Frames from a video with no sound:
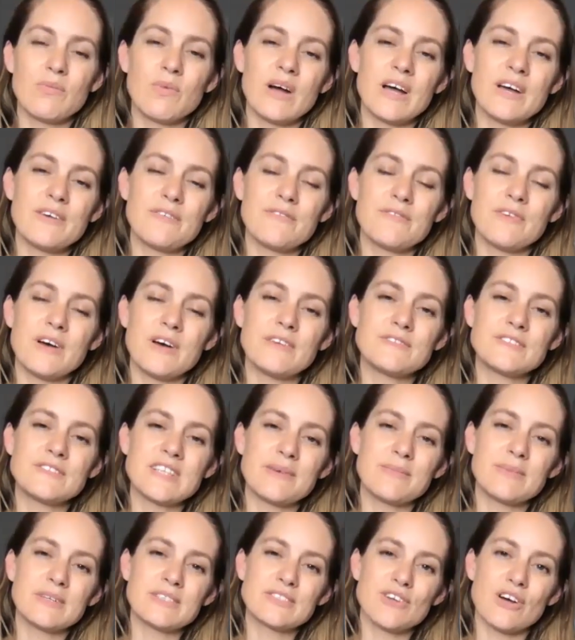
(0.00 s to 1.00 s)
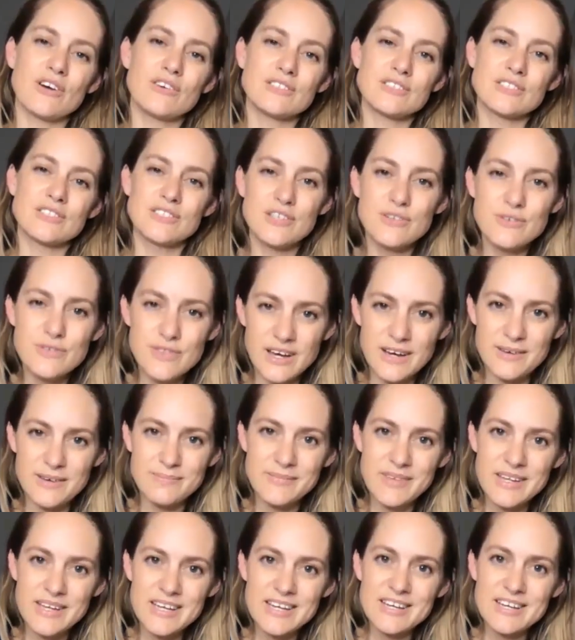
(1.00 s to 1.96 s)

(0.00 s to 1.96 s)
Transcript: if someone's going to sue them